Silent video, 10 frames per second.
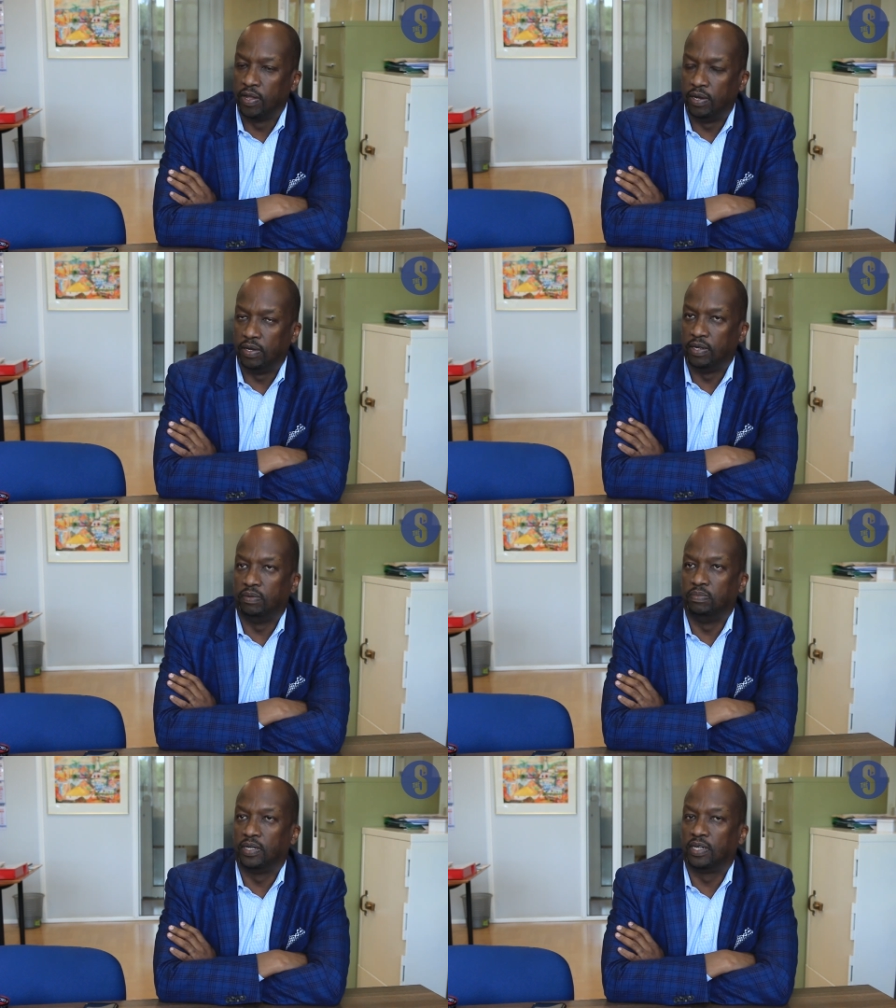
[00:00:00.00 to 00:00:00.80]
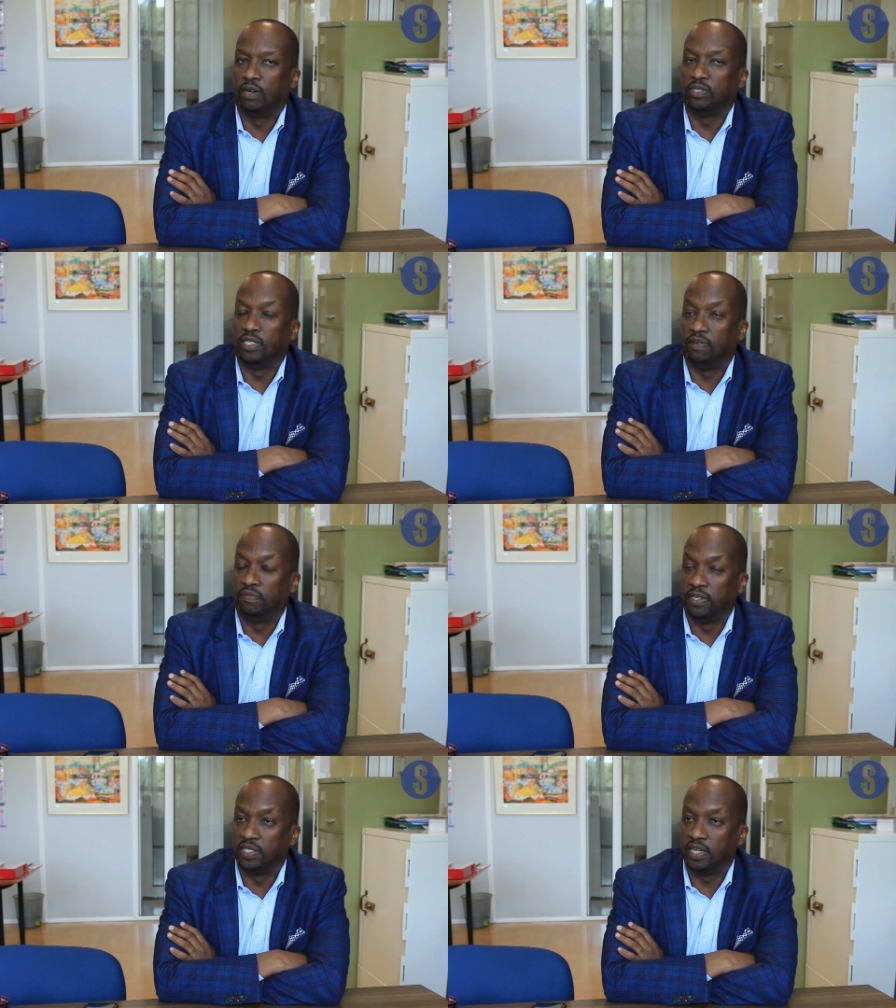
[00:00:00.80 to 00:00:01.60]
um, county
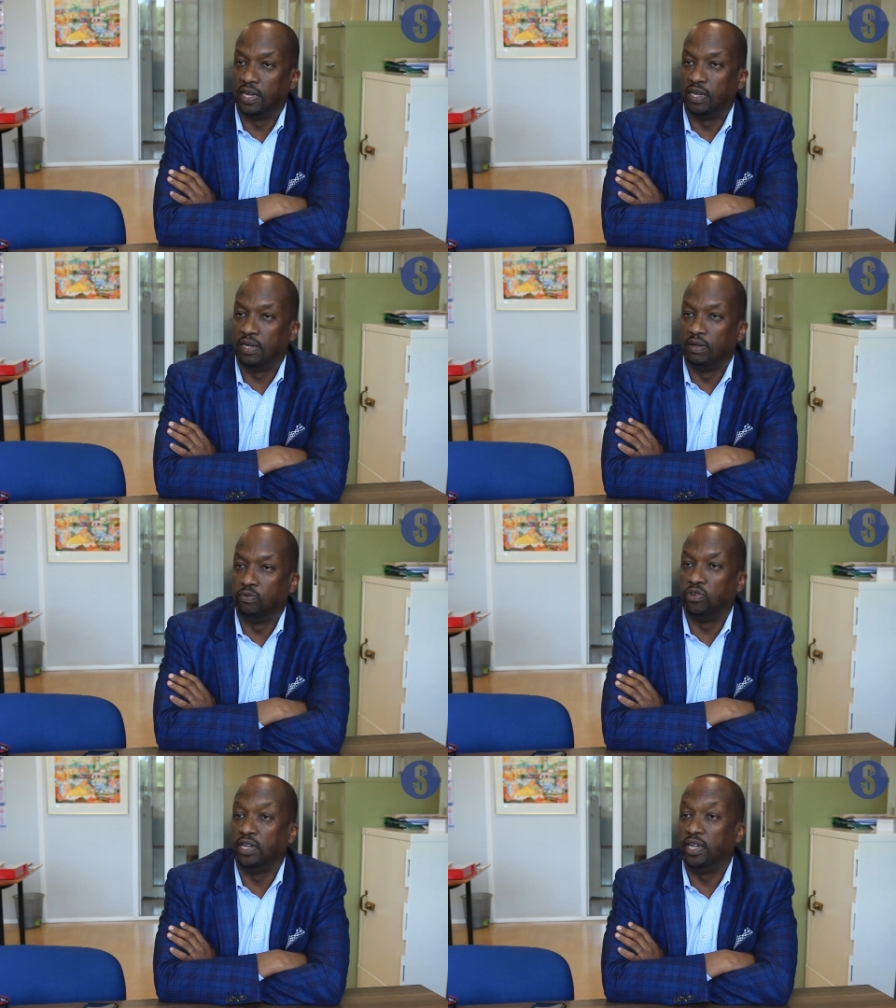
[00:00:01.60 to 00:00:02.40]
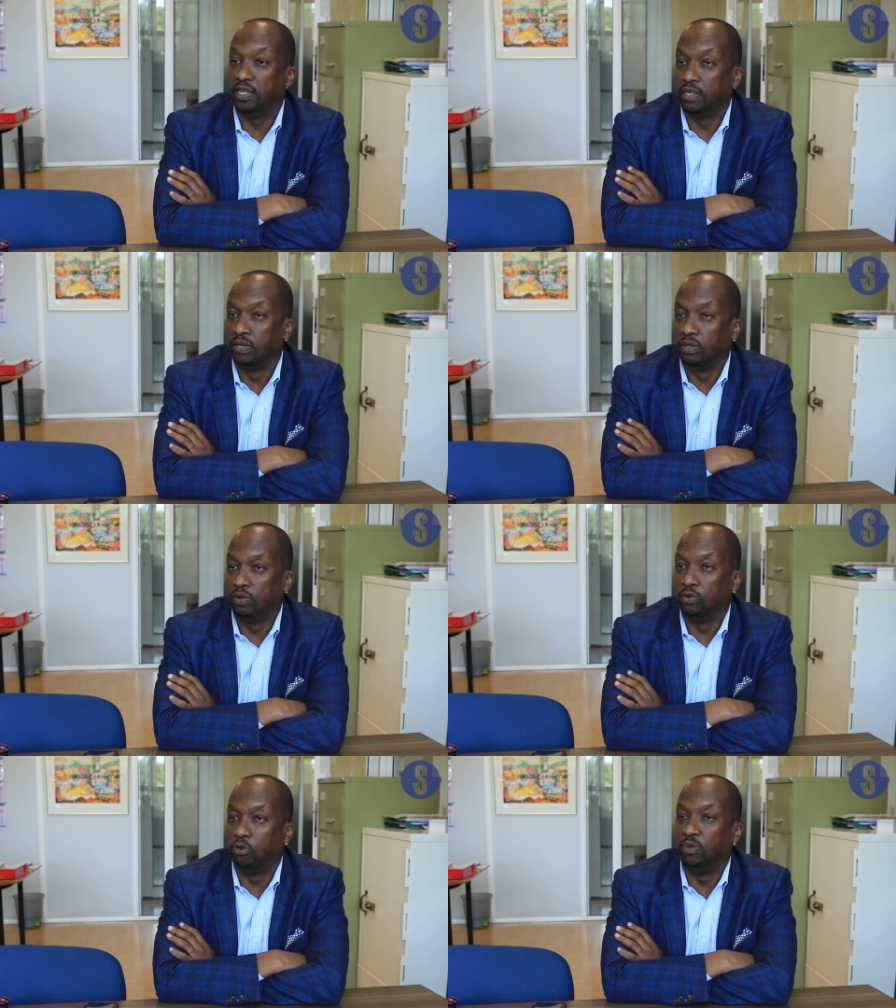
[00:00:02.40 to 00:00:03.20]
governors are reneging
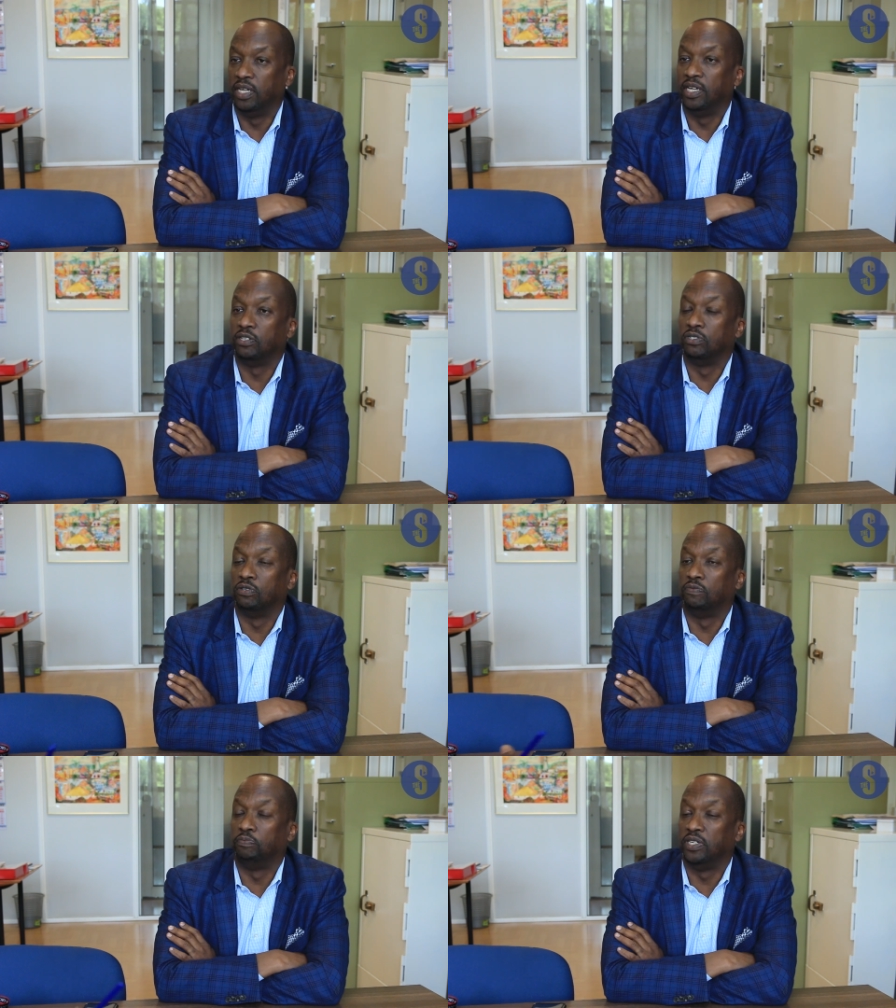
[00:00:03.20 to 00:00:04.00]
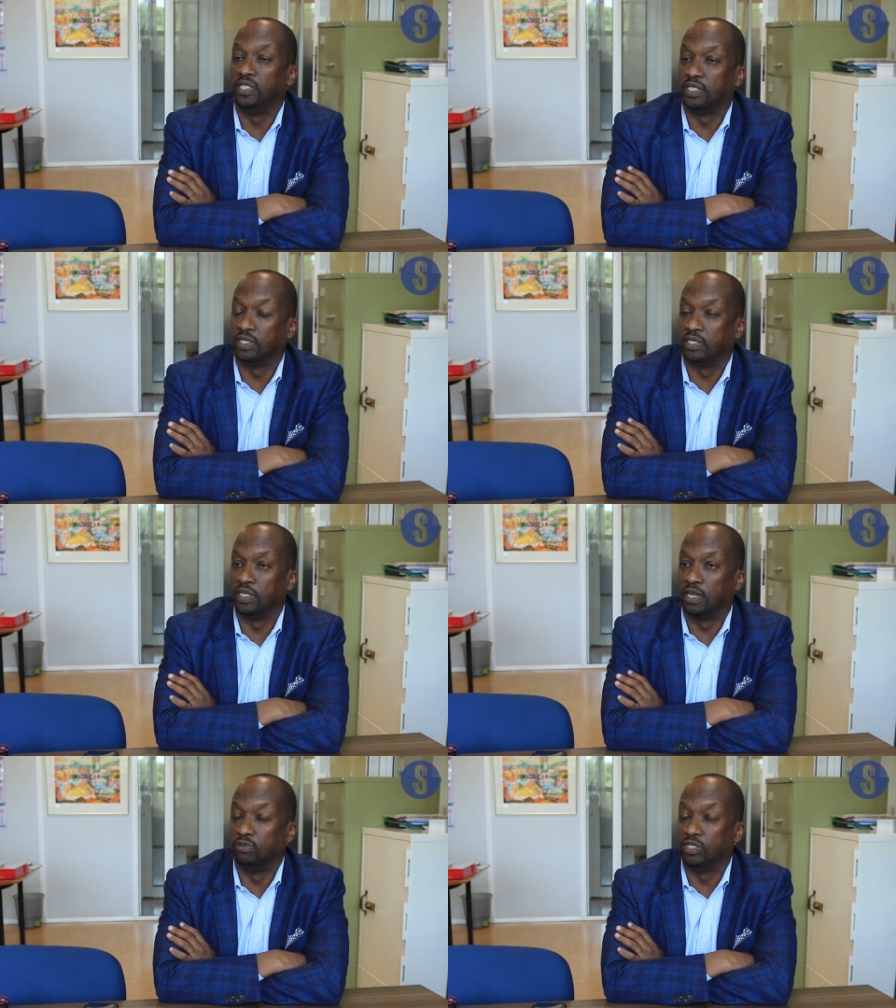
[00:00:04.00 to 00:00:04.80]
on obligations of predecessors
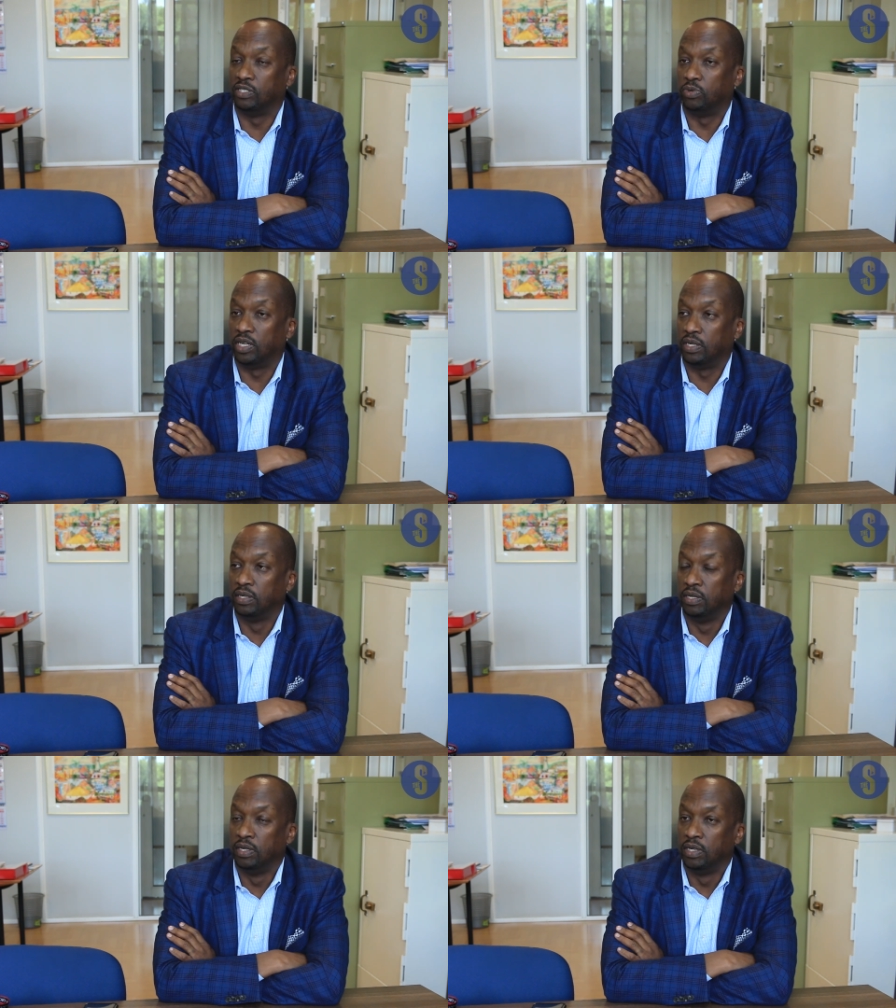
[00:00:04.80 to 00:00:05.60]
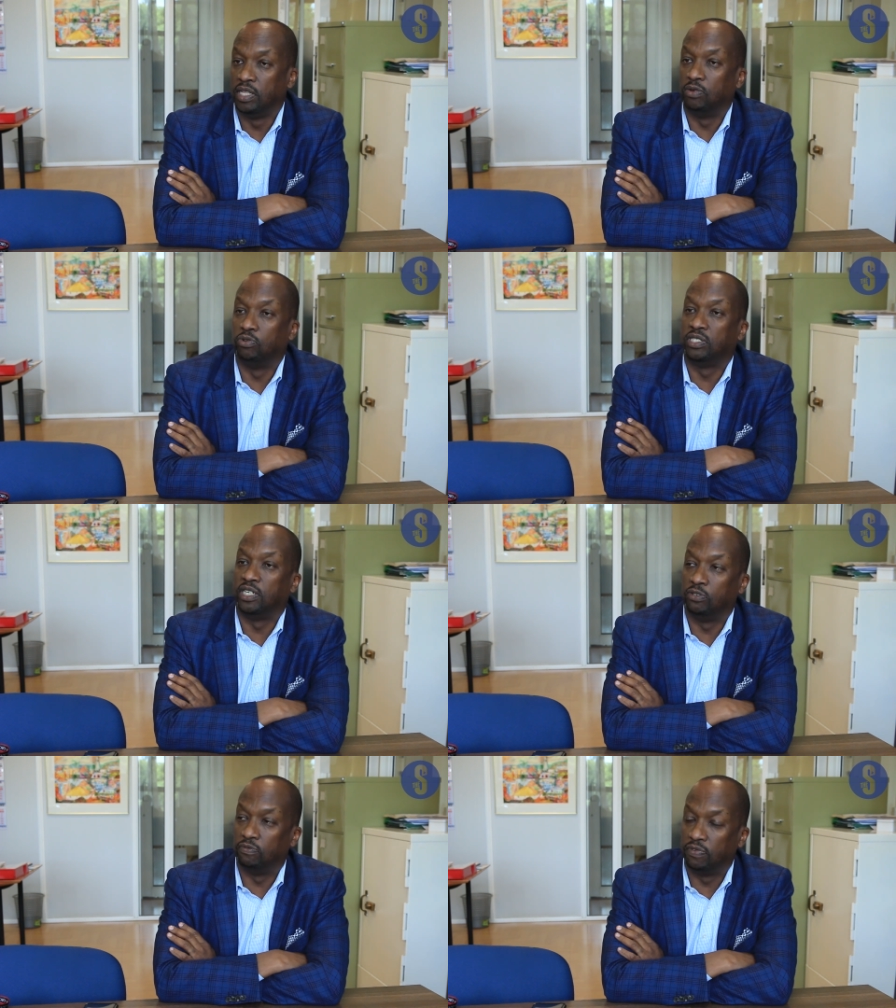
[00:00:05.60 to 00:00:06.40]
in counties where there was
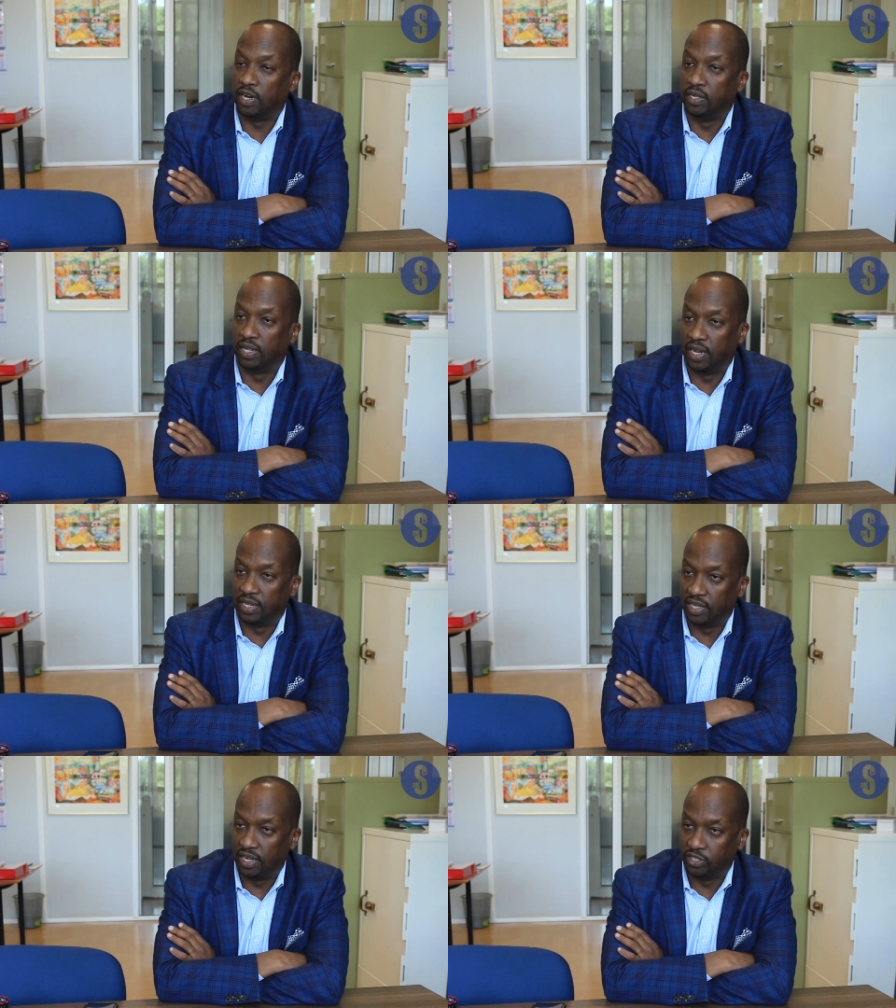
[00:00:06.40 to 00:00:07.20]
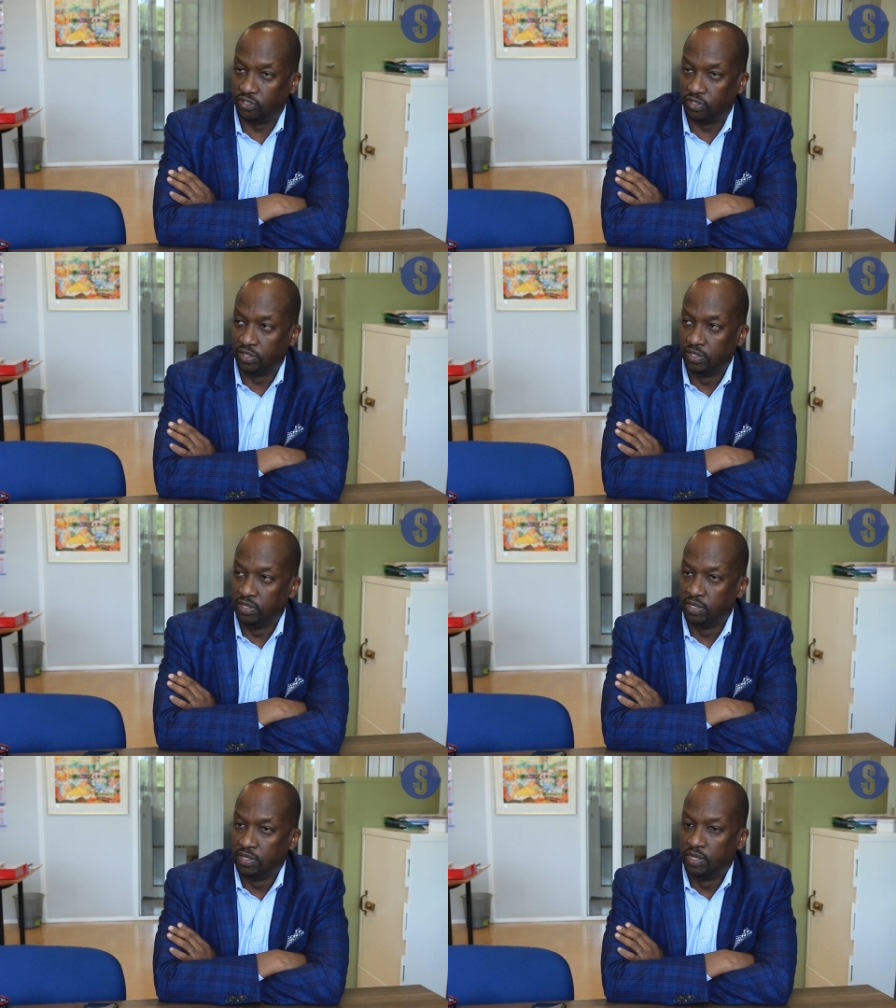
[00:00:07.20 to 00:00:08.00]
change of guard in the last election.
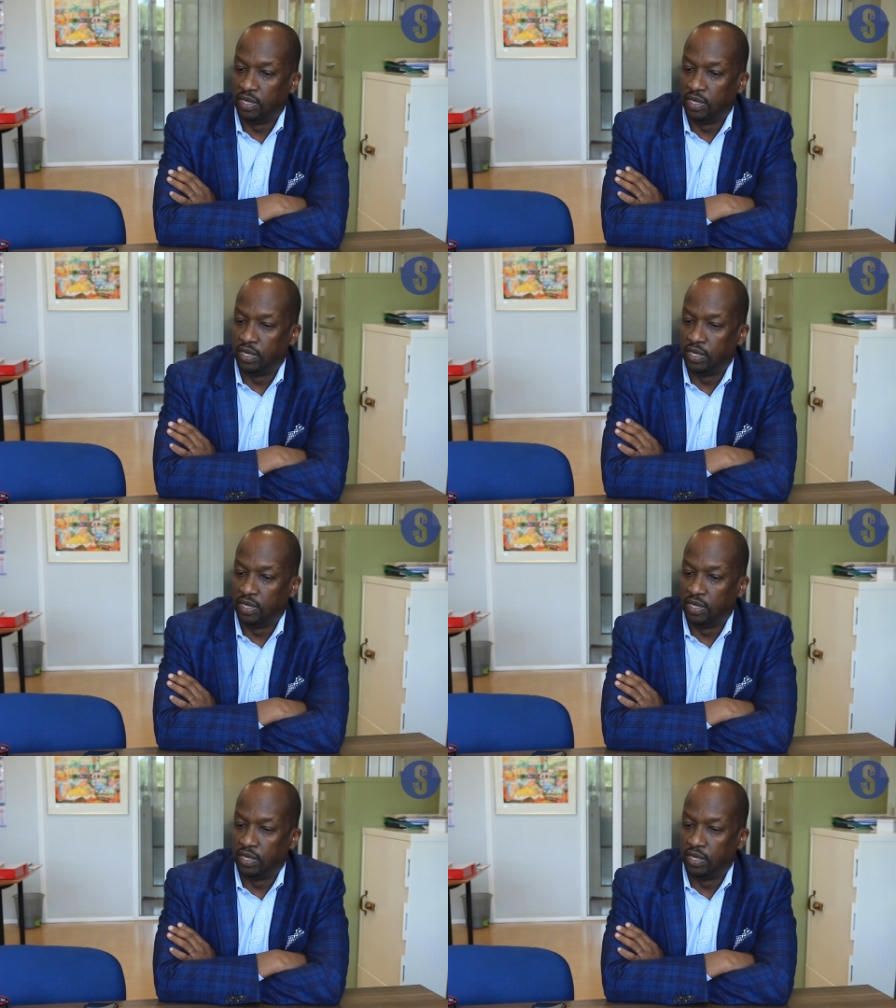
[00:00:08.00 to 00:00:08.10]
Yes.